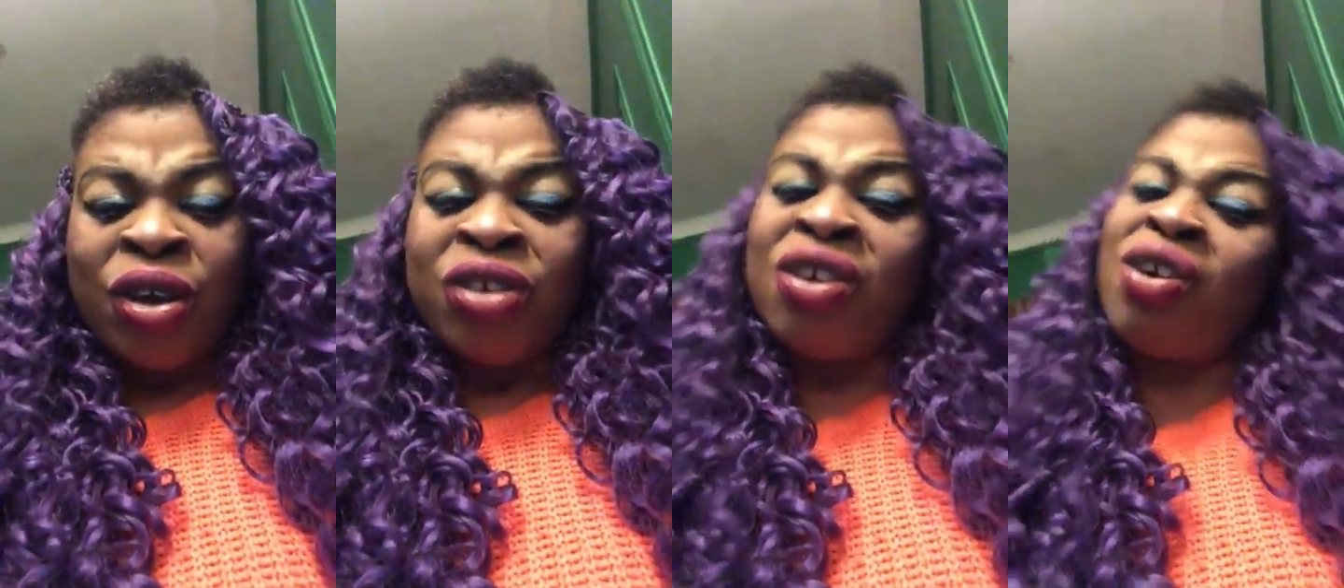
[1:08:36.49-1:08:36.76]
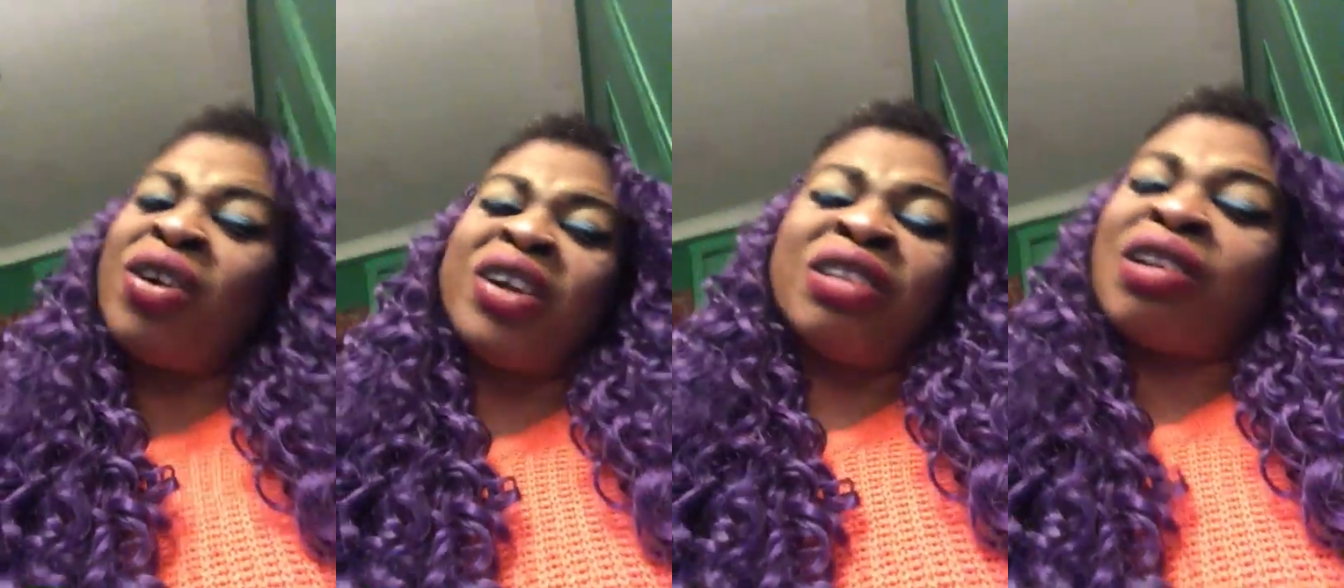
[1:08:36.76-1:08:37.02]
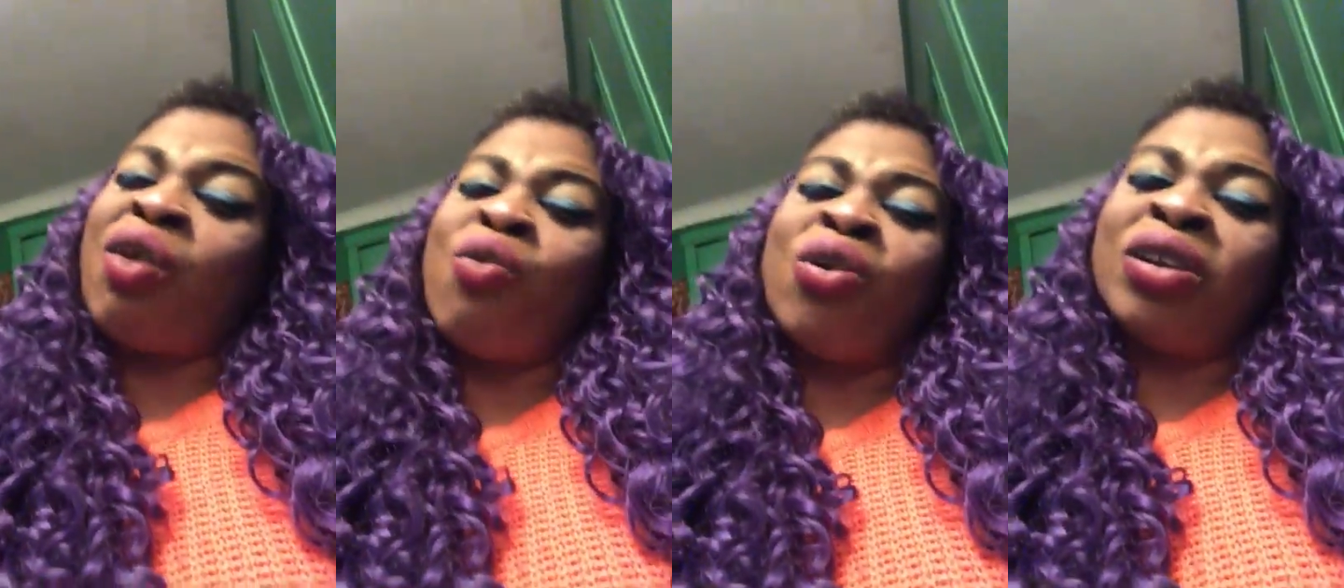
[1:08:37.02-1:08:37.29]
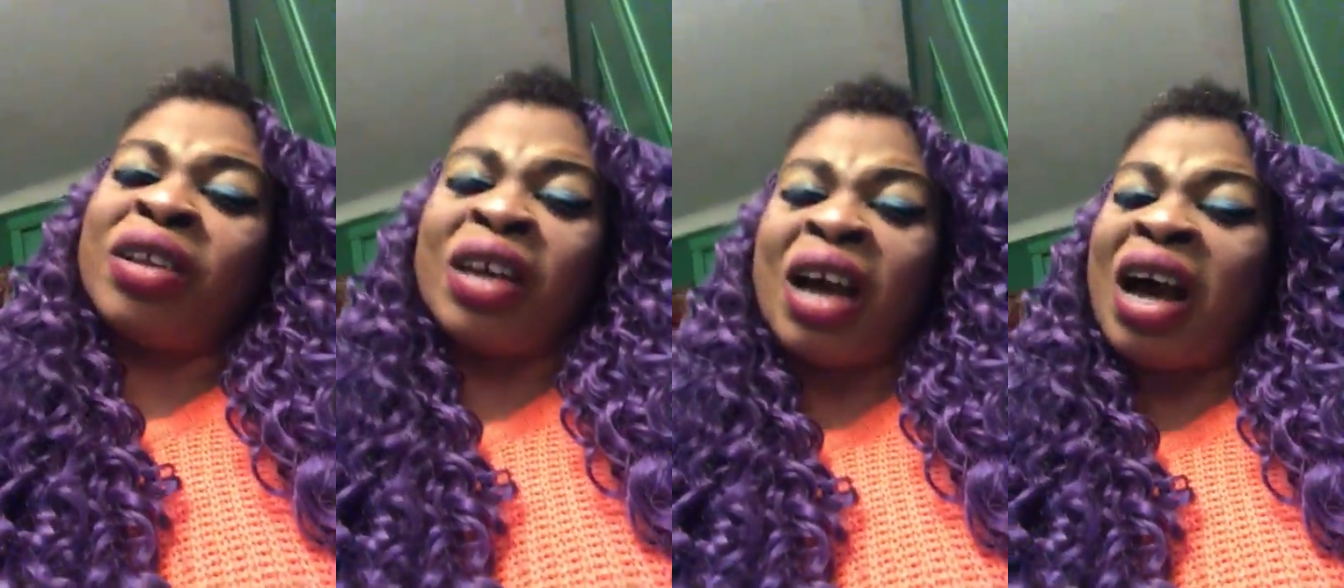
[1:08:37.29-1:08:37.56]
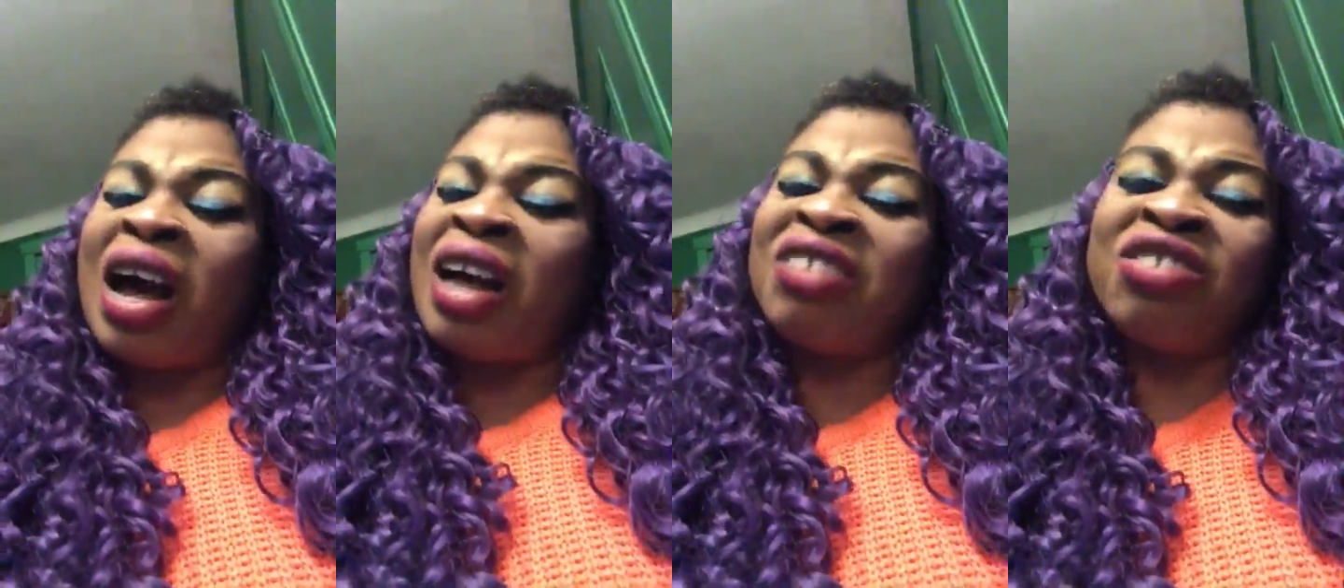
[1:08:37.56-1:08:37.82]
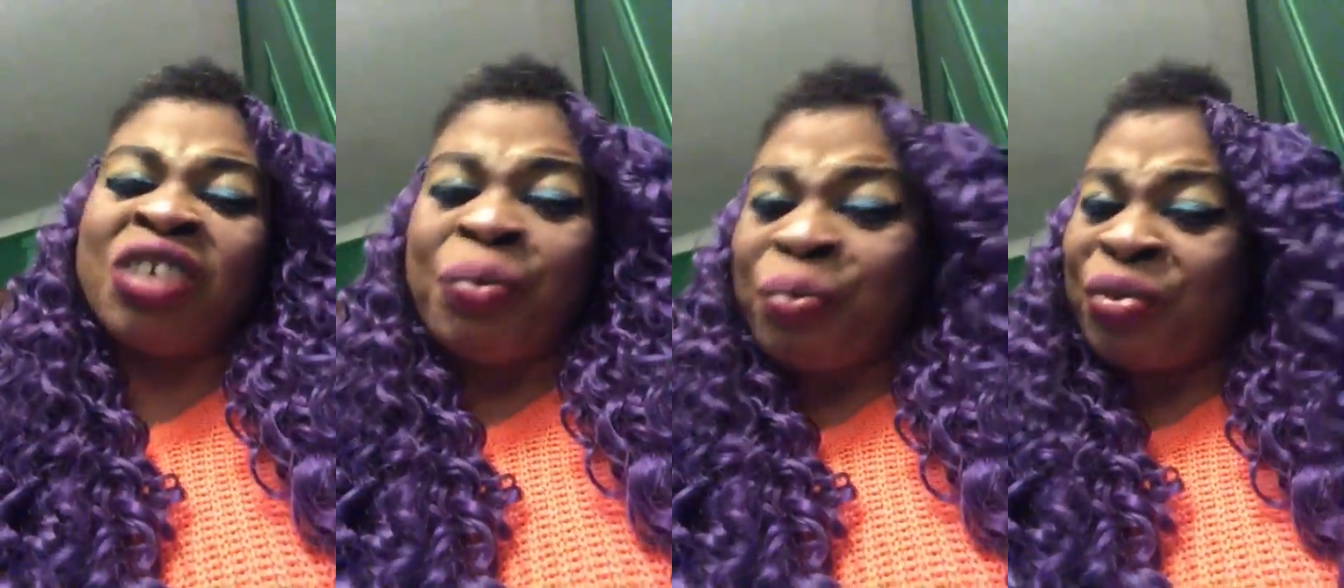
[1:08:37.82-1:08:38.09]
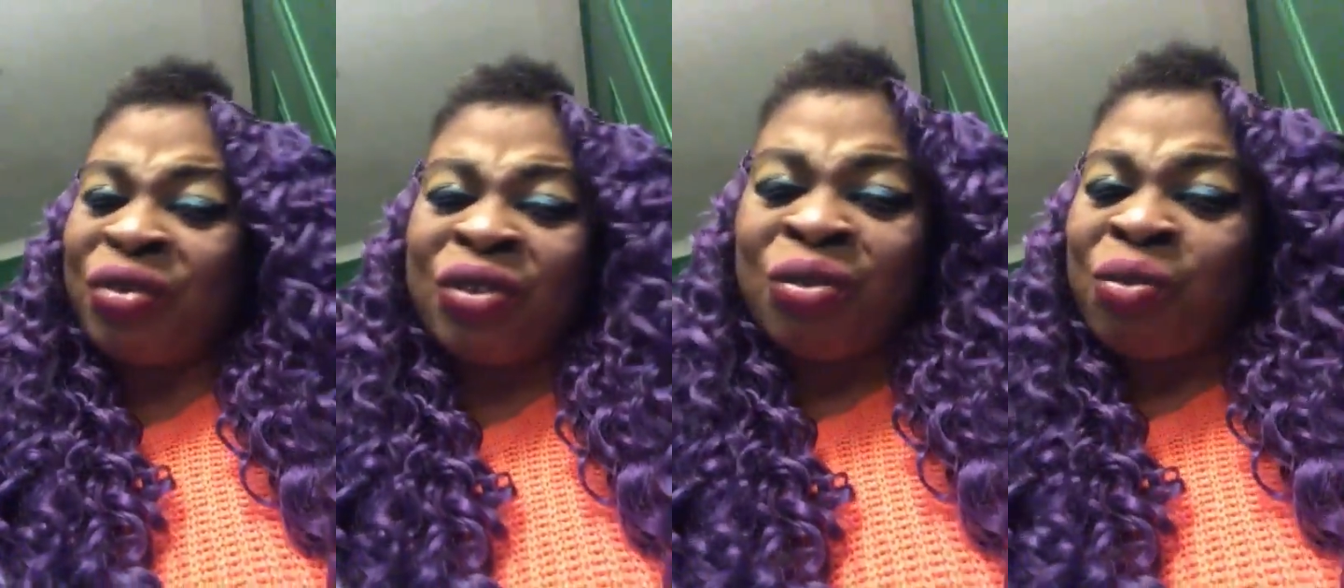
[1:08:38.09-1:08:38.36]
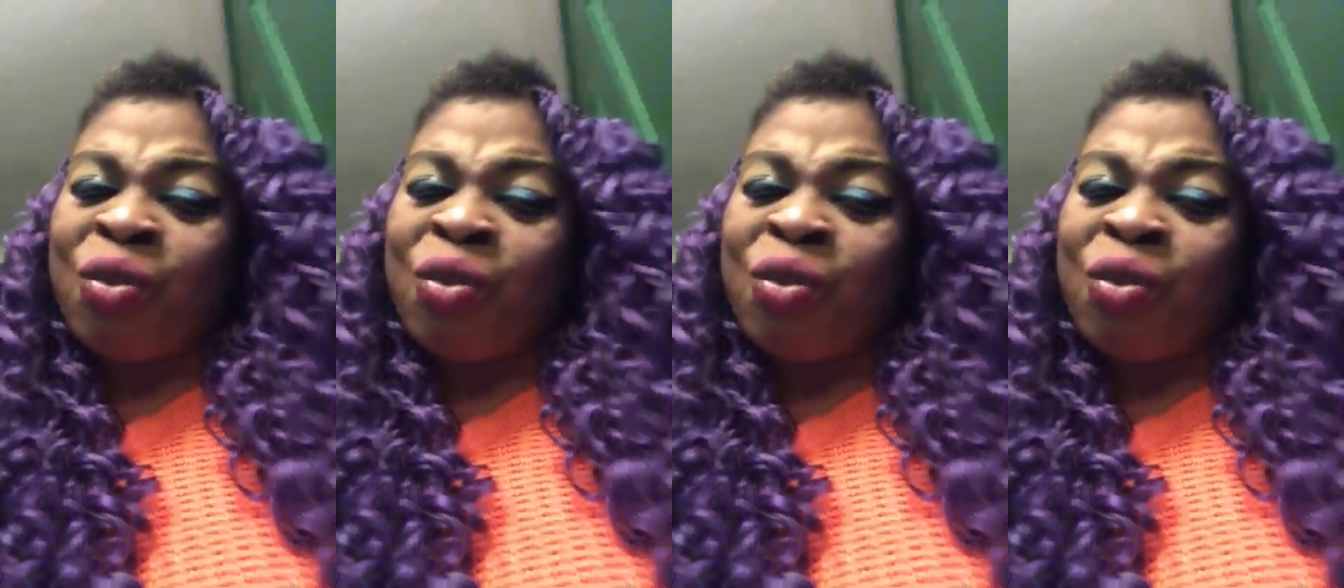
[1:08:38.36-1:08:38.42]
You go eat a whole thing of chips.